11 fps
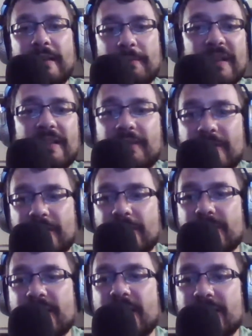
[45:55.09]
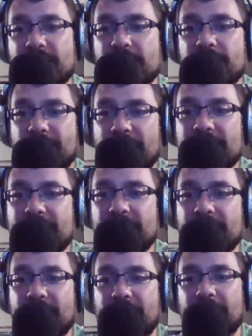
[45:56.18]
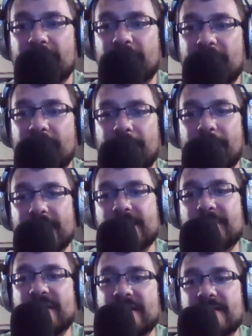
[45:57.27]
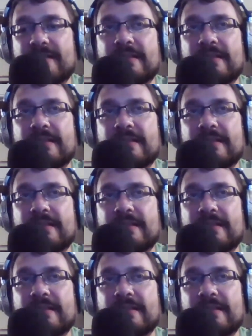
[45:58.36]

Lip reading: Miller and those guys use rice in their recipes.